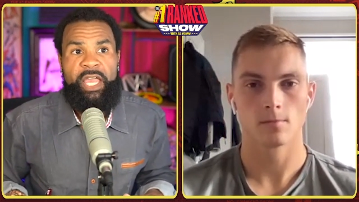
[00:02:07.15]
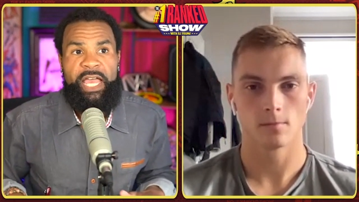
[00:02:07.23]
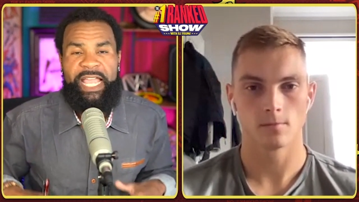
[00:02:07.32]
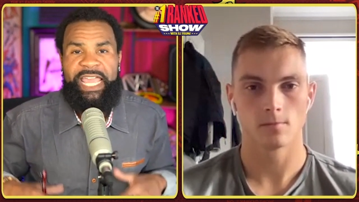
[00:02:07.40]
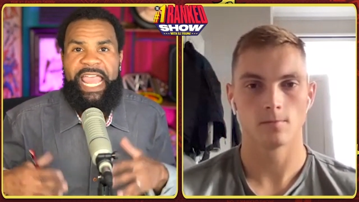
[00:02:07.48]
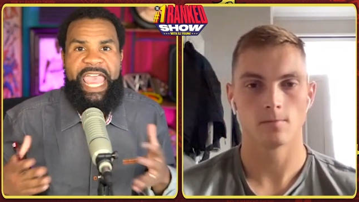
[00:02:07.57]
Speaker 1: I
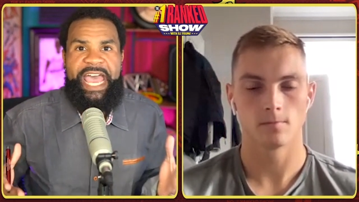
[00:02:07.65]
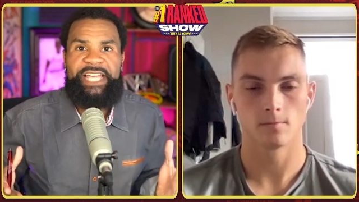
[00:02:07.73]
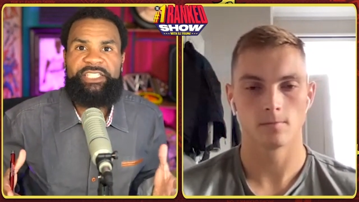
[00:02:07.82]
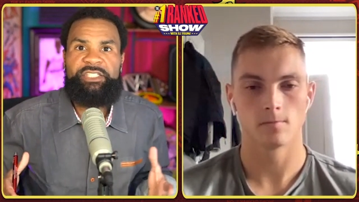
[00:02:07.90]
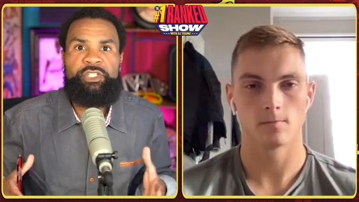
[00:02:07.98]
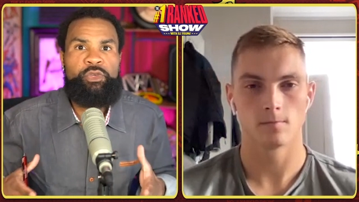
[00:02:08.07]
gotta
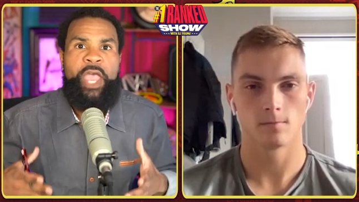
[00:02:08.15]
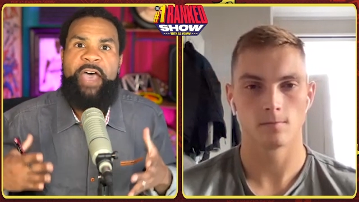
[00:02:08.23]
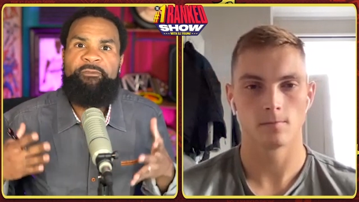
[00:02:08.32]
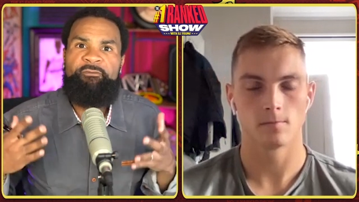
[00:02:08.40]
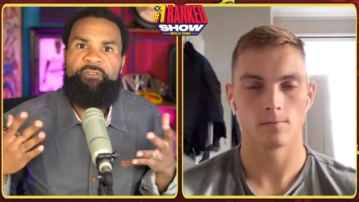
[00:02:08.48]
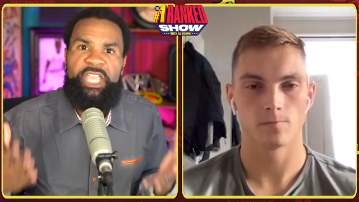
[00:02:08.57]
ask, do you have
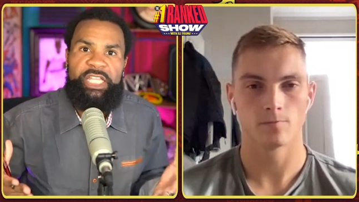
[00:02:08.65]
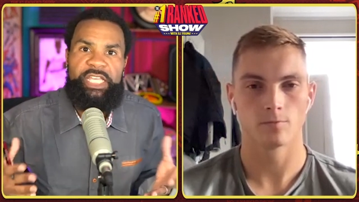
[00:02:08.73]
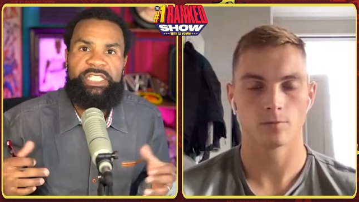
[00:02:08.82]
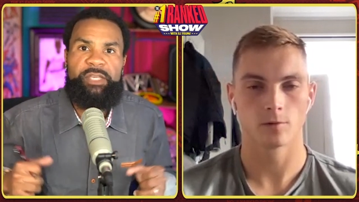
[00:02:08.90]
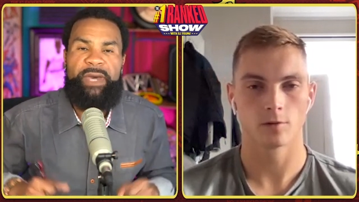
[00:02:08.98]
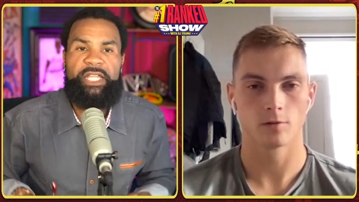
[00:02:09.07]
feelings
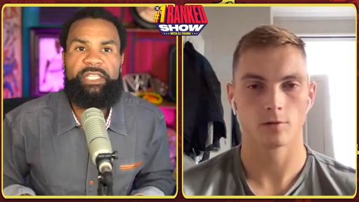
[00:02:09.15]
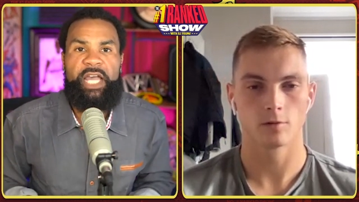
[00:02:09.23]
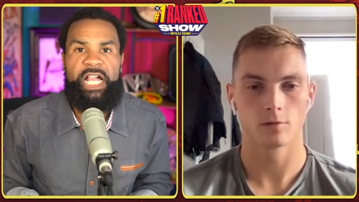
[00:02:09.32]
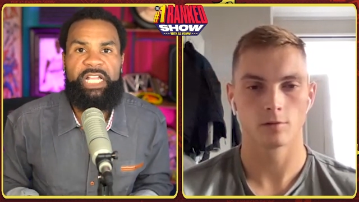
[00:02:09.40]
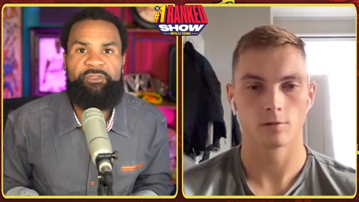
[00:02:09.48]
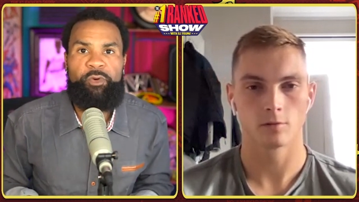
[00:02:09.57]
about the
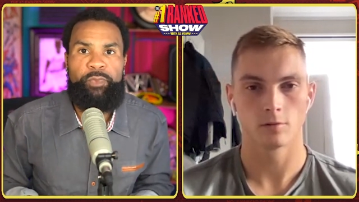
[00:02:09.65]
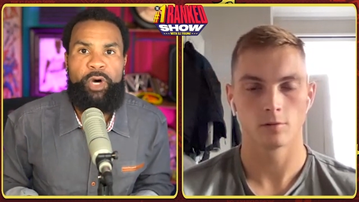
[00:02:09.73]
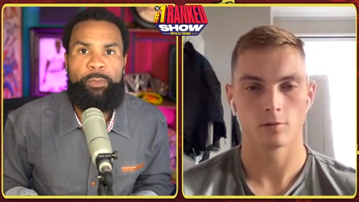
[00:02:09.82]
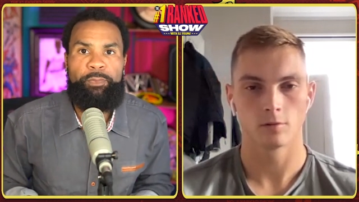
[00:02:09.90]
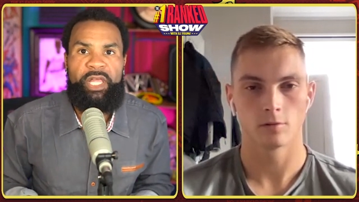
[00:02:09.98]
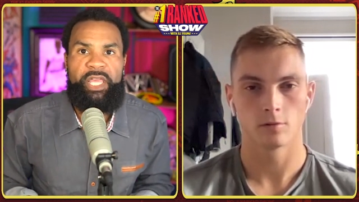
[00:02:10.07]
college football
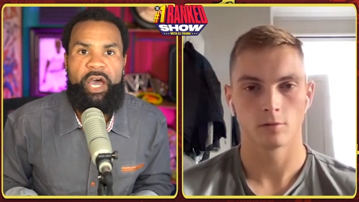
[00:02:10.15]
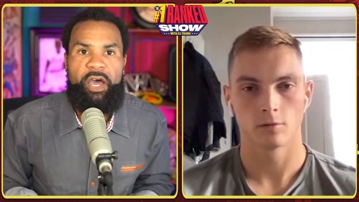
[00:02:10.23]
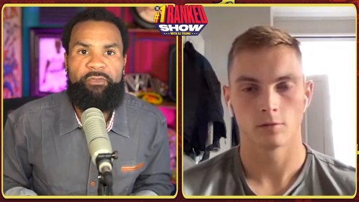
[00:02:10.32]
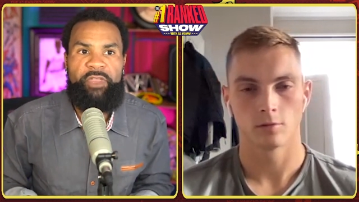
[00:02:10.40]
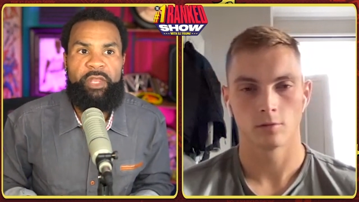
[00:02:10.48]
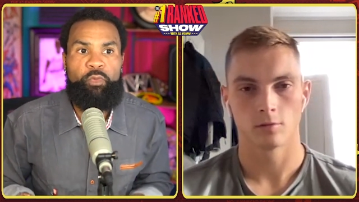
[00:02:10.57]

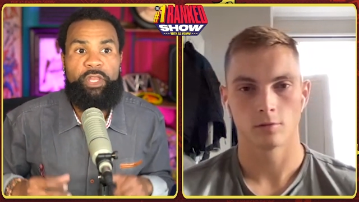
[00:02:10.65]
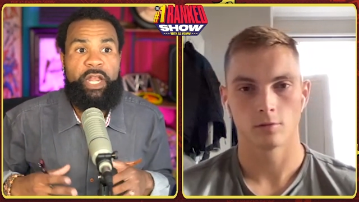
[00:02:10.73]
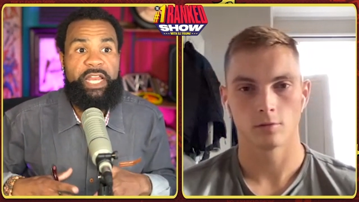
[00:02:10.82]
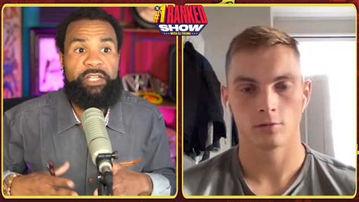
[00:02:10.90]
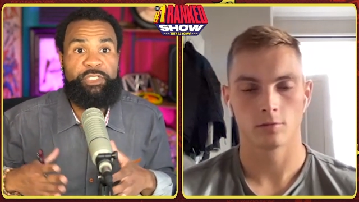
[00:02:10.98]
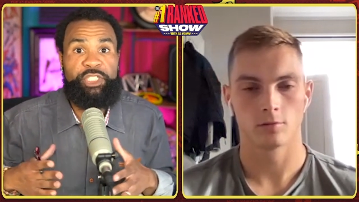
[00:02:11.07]
playoff and whether or not
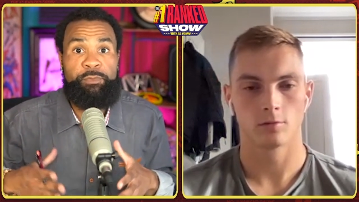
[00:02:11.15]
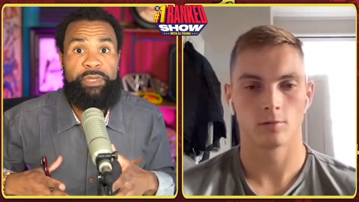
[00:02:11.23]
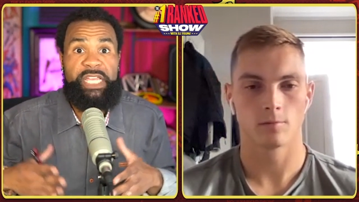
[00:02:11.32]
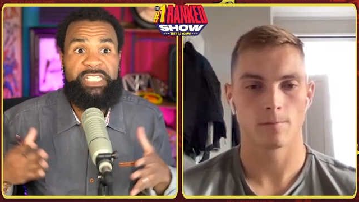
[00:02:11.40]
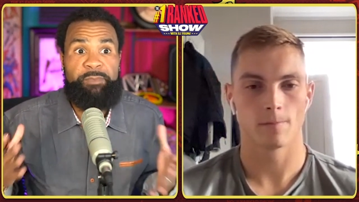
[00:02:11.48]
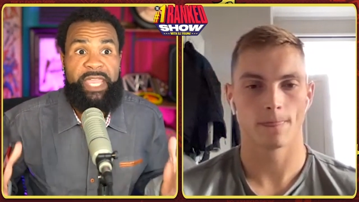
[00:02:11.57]
it should be
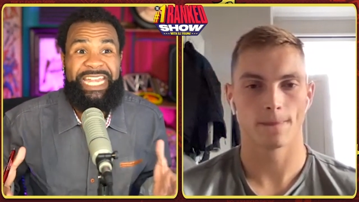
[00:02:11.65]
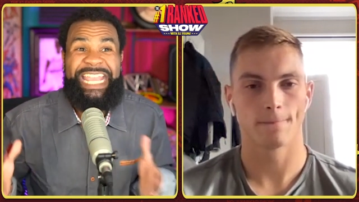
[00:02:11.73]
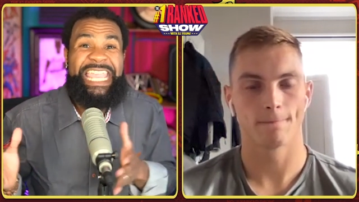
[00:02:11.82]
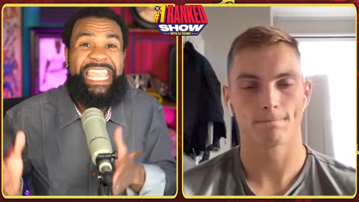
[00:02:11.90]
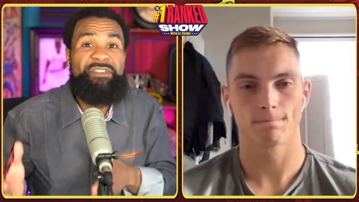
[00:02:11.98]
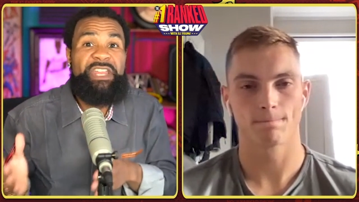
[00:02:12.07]
expanded,
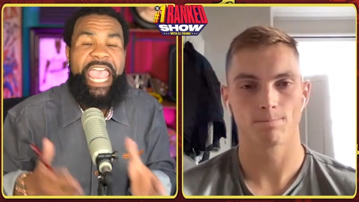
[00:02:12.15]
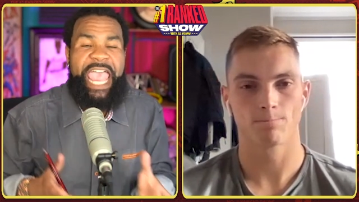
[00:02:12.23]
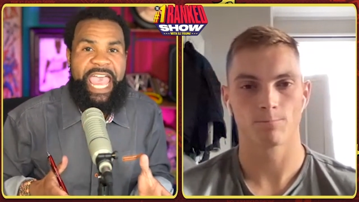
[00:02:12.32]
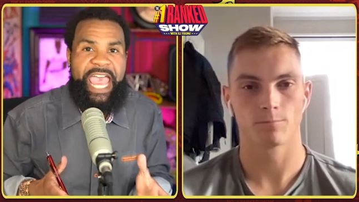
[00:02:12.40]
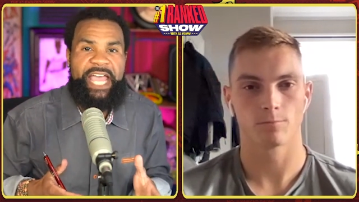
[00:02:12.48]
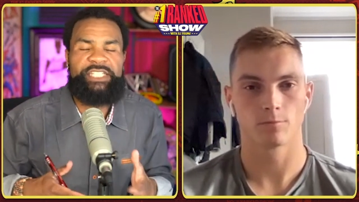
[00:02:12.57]
even
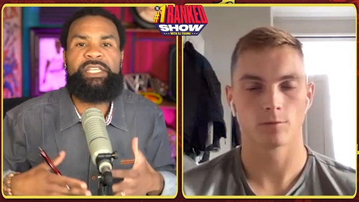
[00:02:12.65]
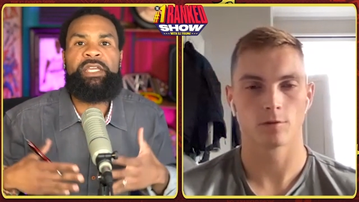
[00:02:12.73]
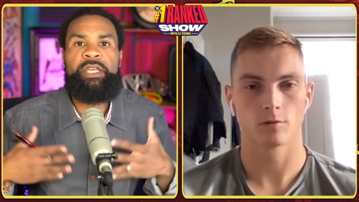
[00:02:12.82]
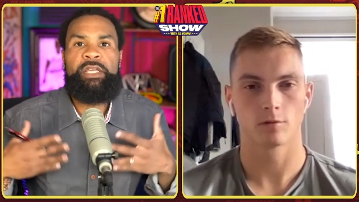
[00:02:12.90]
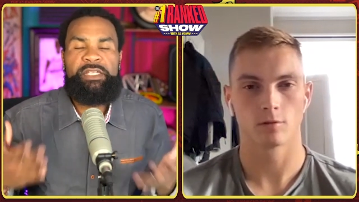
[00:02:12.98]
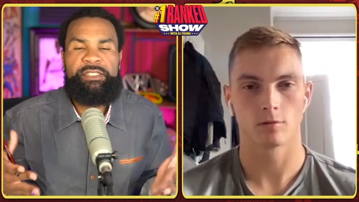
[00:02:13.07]
as
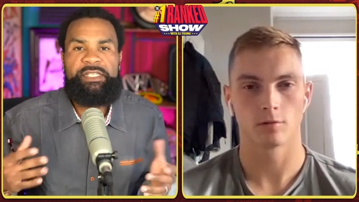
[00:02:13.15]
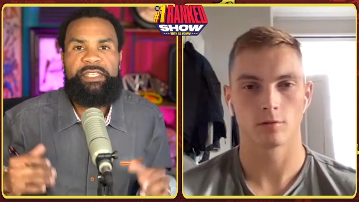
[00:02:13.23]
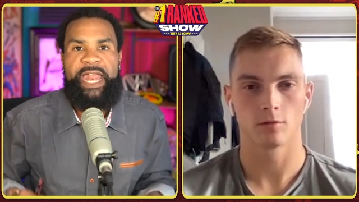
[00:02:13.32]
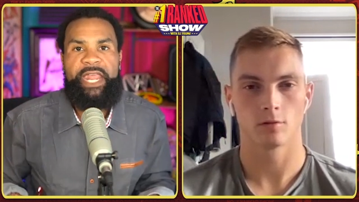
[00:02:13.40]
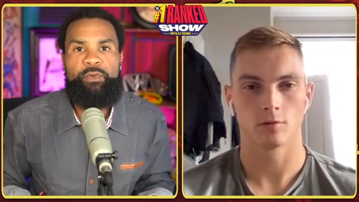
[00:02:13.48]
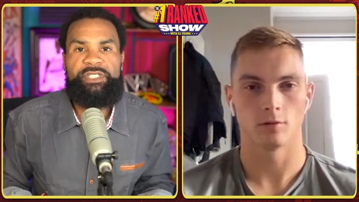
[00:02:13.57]

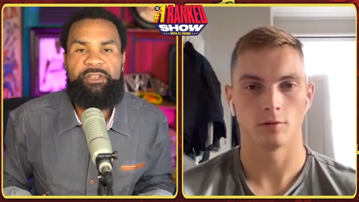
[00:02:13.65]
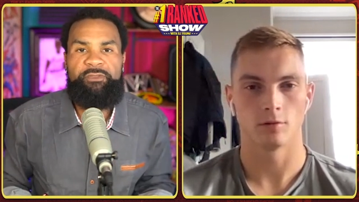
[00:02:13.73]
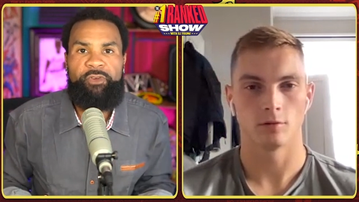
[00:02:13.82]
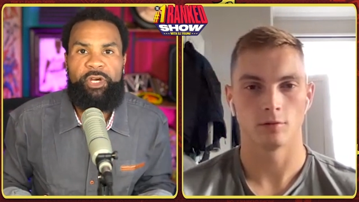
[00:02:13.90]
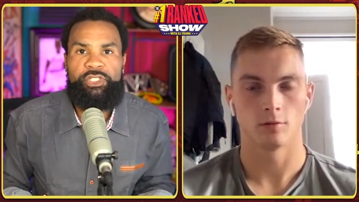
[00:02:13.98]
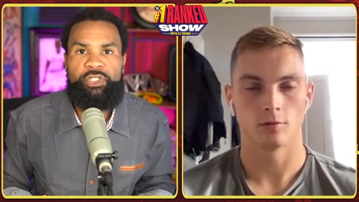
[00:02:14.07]
Cincinnati was the
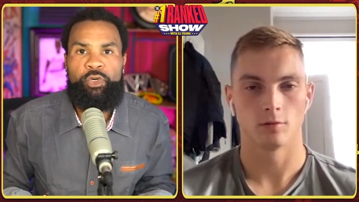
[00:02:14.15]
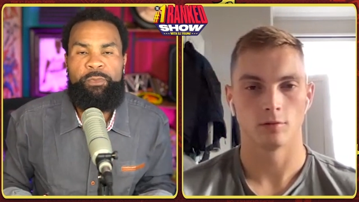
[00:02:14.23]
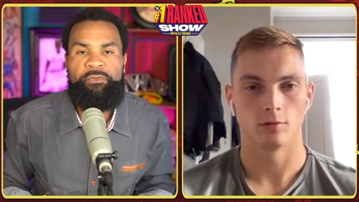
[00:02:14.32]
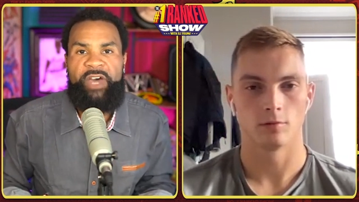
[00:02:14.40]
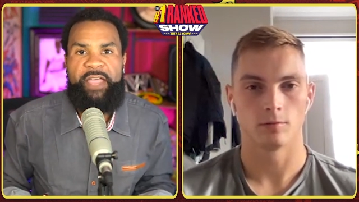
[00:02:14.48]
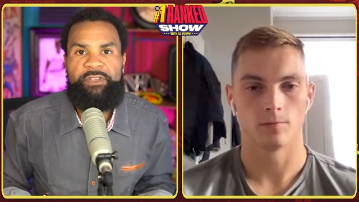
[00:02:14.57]
first group of
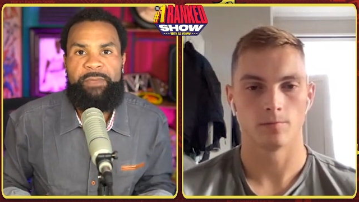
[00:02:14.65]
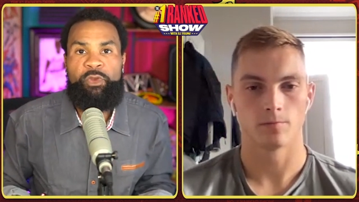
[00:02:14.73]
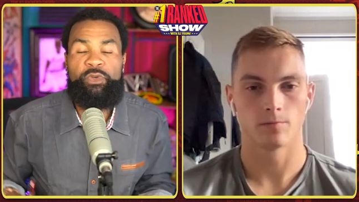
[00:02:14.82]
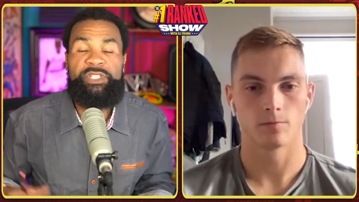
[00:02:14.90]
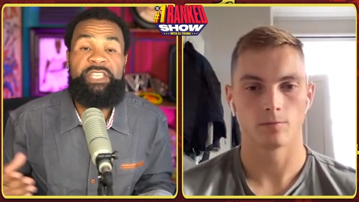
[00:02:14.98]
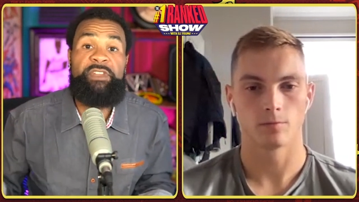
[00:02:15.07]
five team to
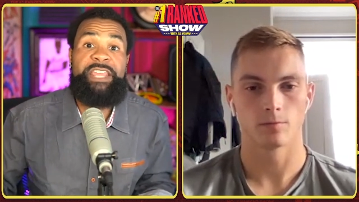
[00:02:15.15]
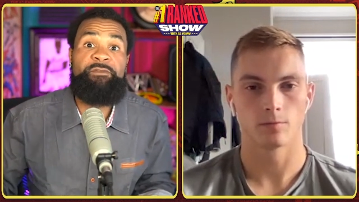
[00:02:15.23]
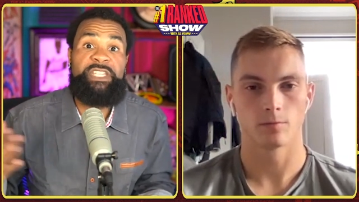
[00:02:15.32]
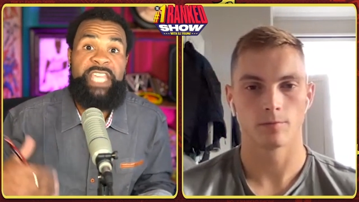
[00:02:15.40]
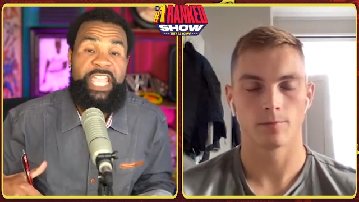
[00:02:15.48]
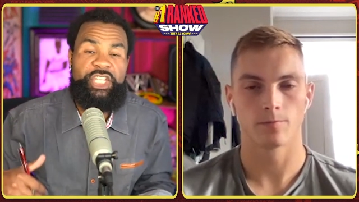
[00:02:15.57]
receive an
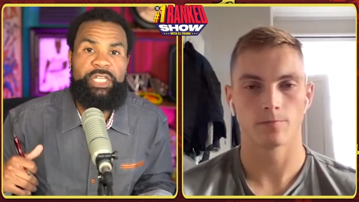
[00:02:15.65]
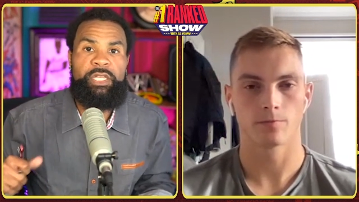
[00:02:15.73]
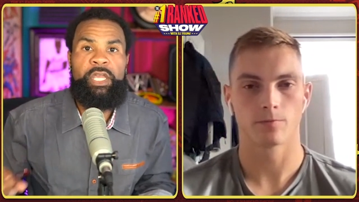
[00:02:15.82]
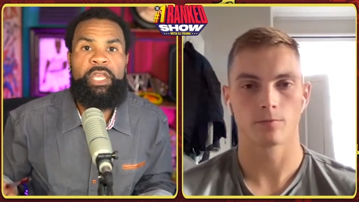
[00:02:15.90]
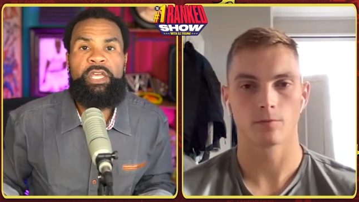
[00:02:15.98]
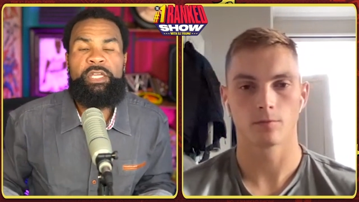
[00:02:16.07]
invitation
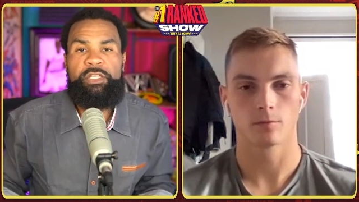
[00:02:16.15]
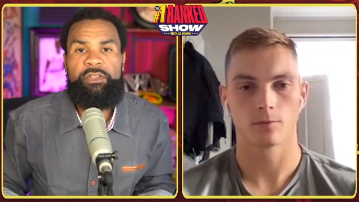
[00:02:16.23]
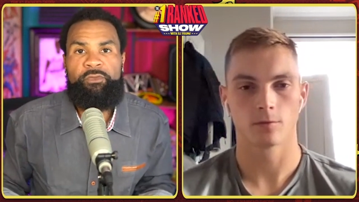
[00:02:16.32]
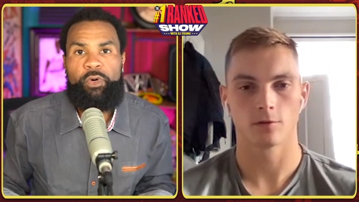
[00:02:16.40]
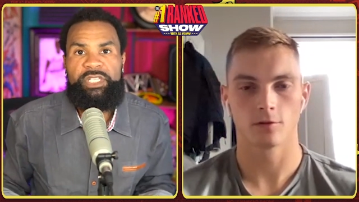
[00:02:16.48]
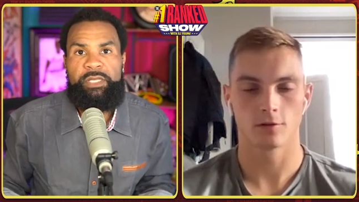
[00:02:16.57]
to the
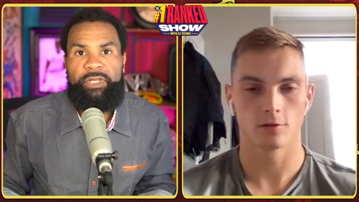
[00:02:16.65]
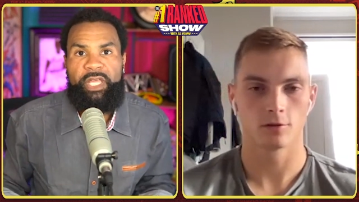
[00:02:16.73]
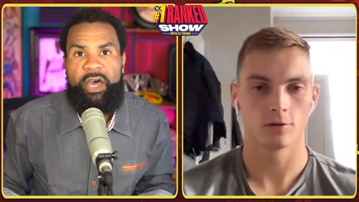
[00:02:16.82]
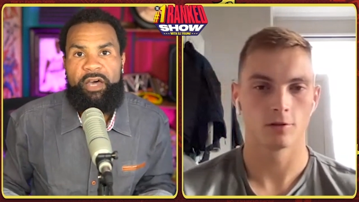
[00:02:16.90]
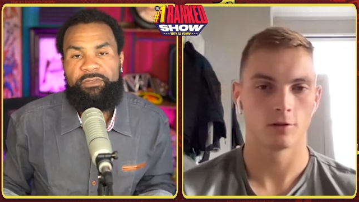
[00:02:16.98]
fourteen playoff?